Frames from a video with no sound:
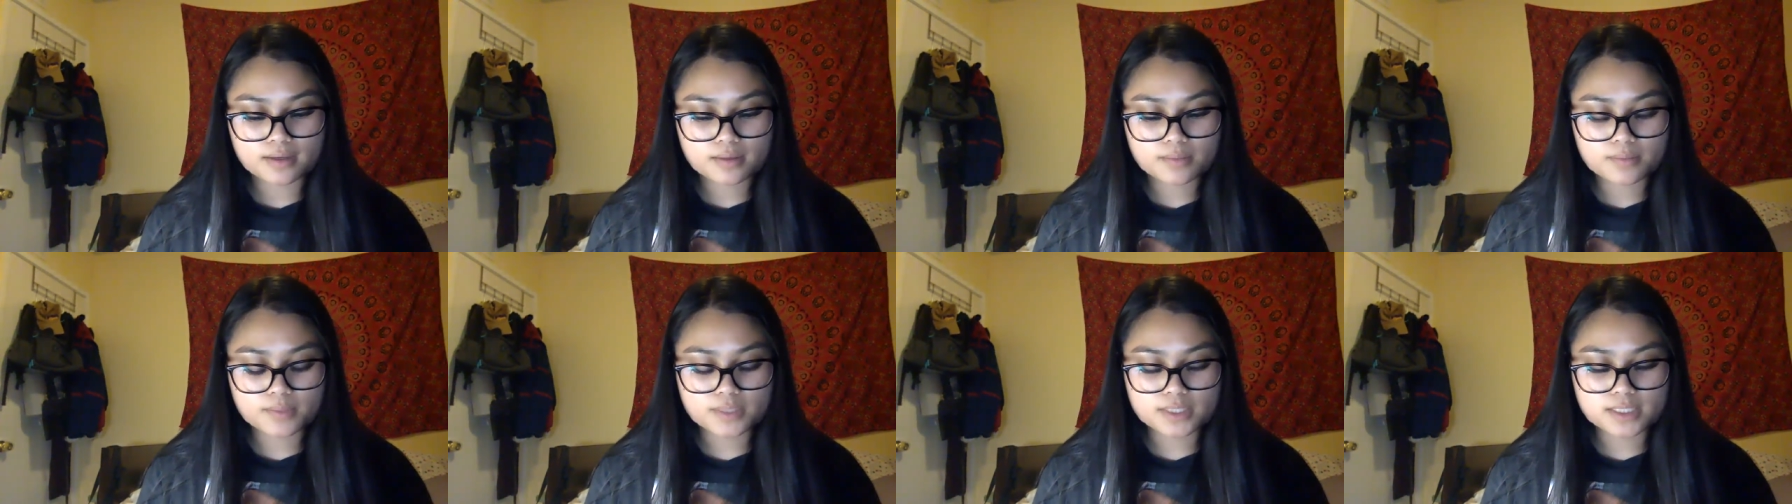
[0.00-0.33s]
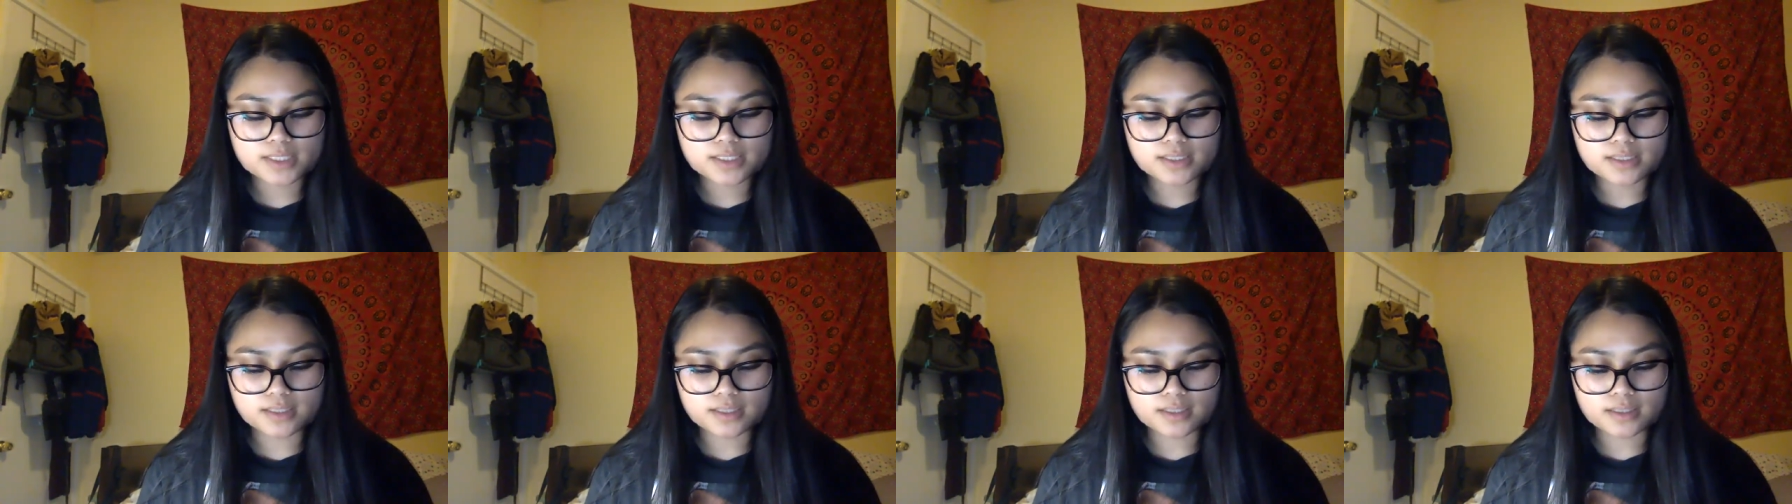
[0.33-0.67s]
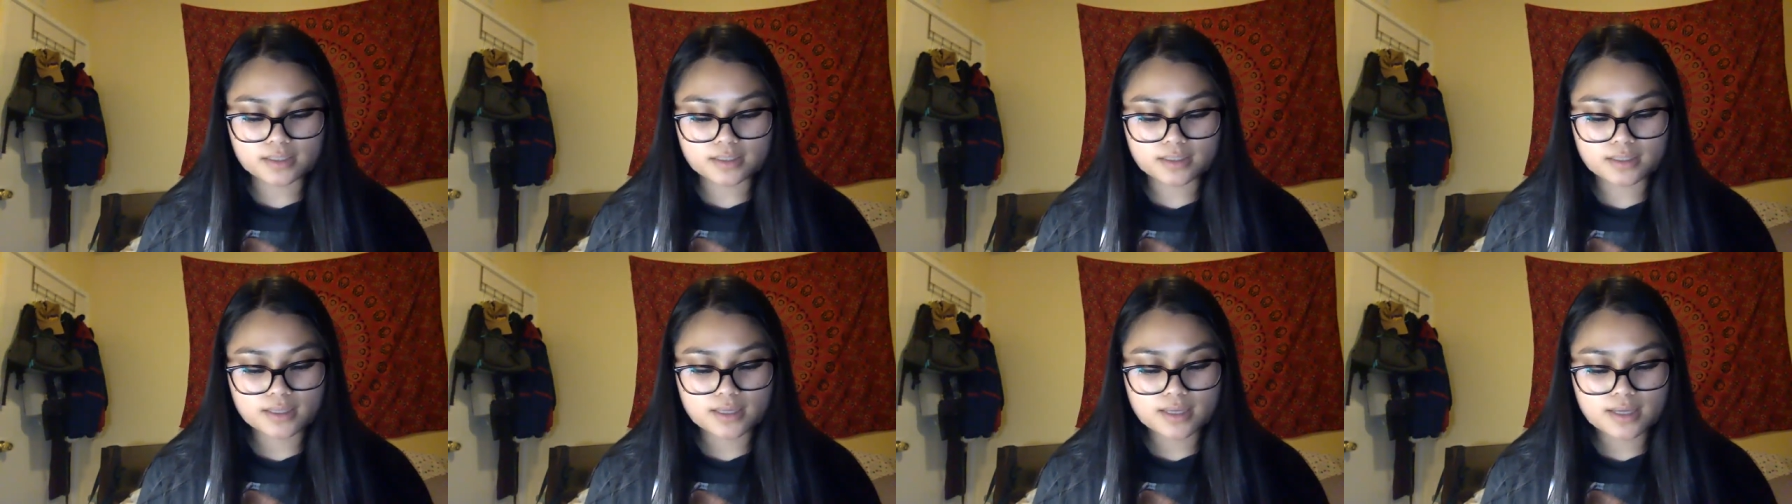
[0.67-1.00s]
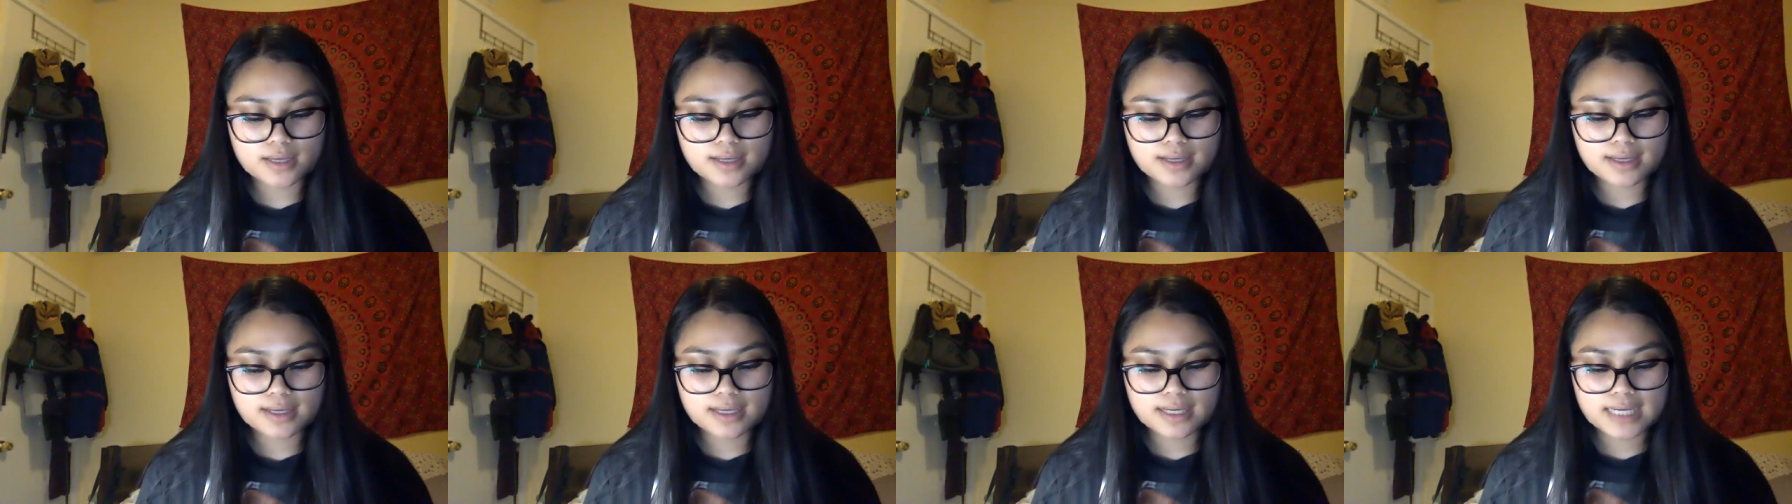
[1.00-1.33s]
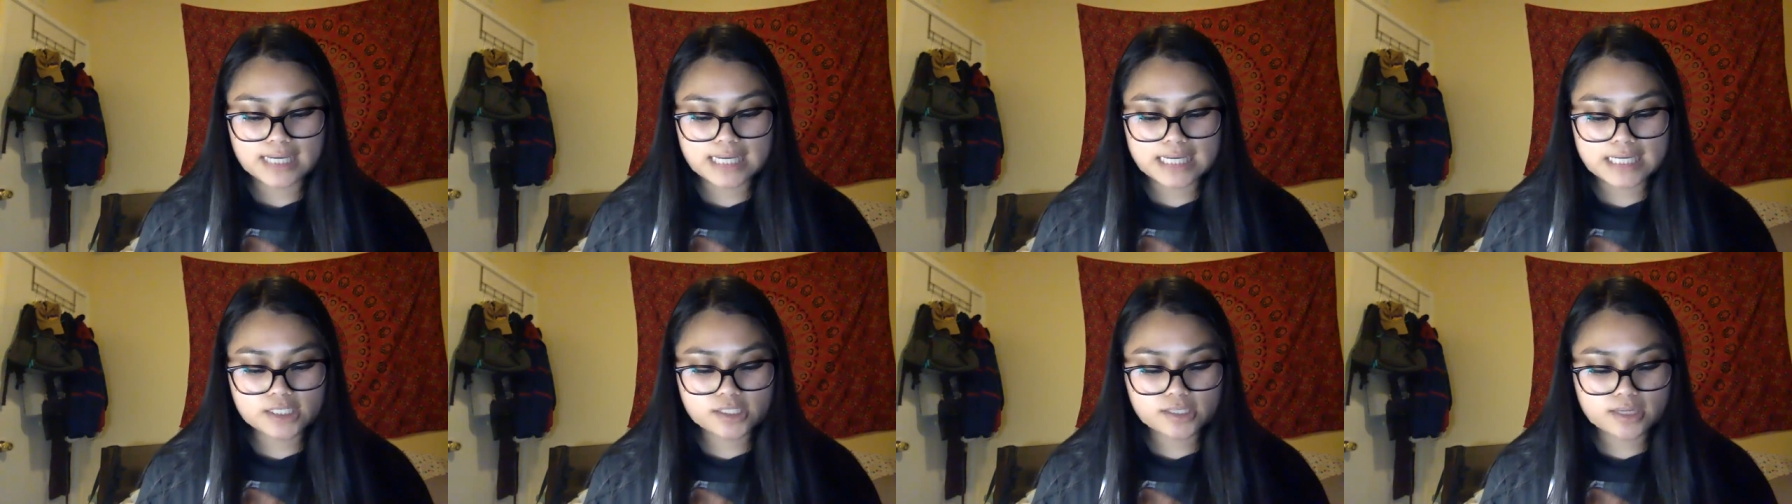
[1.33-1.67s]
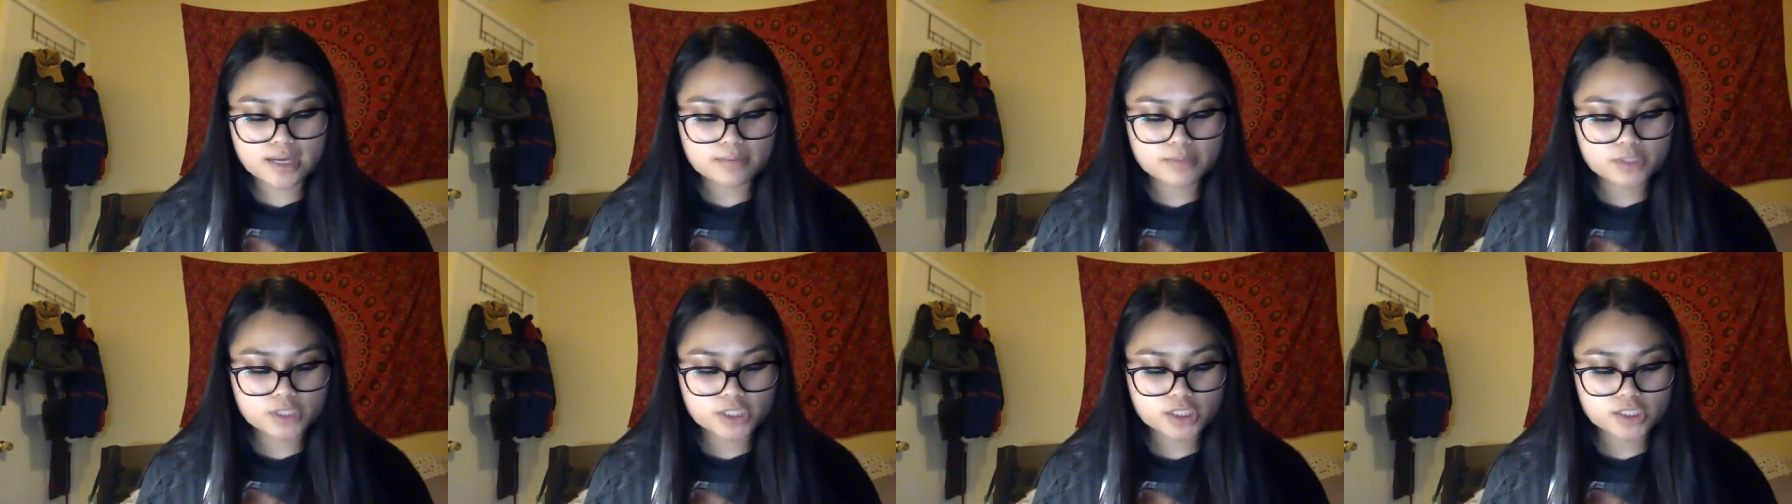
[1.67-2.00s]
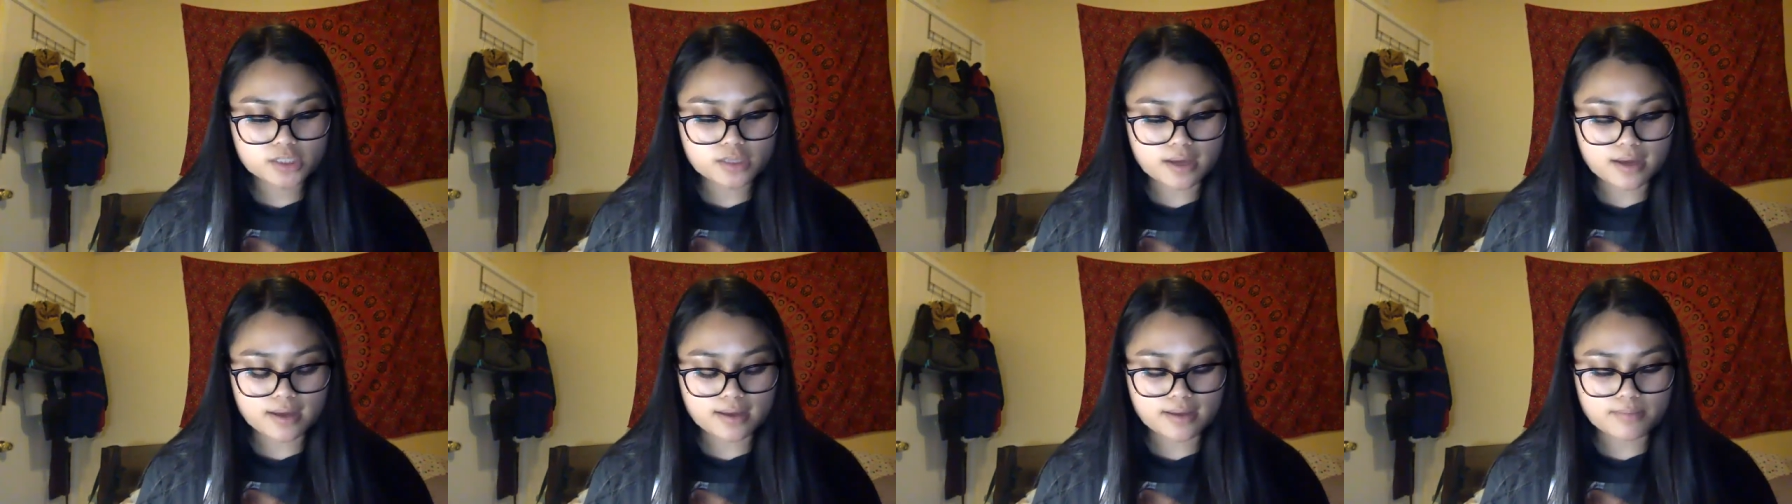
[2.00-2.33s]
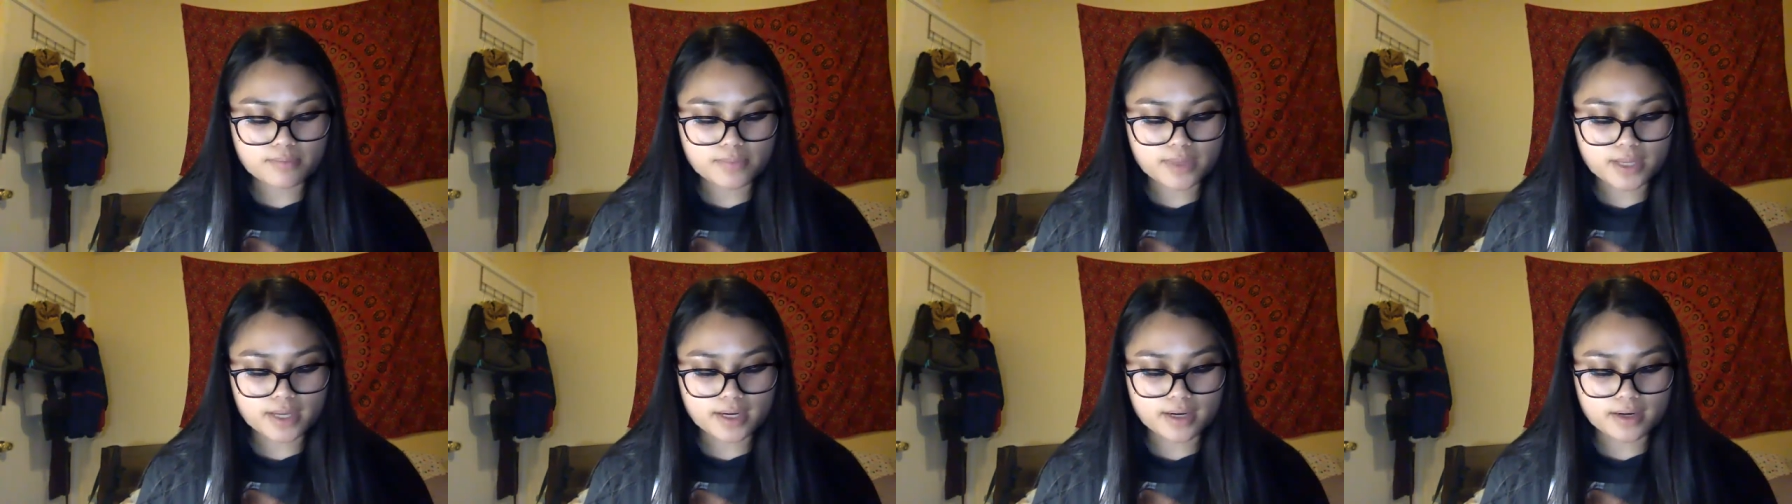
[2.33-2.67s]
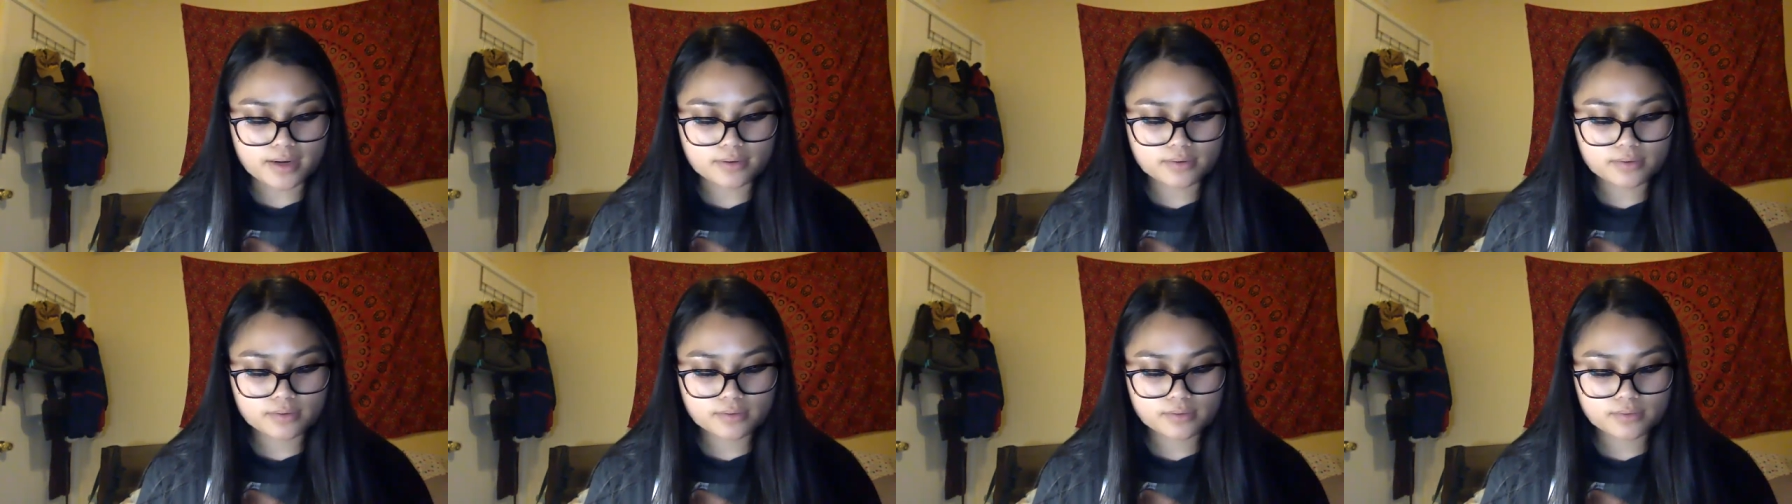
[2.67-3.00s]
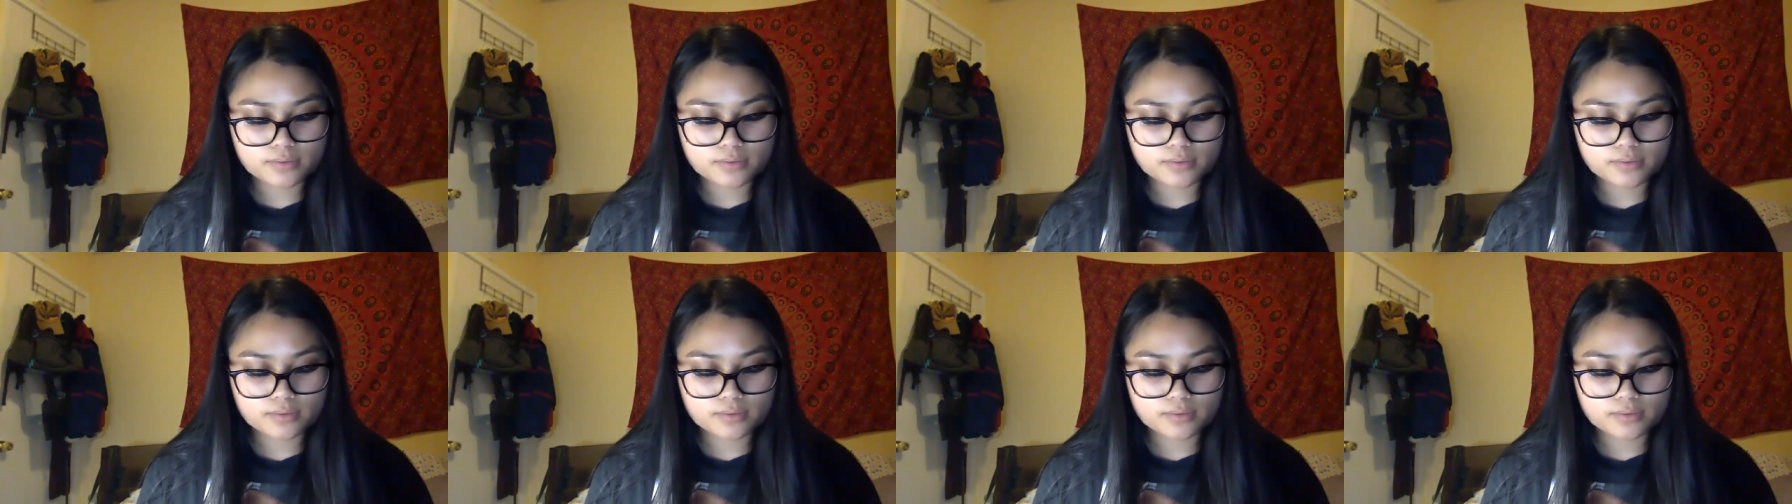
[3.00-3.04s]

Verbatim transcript: But still, each time she saw him there,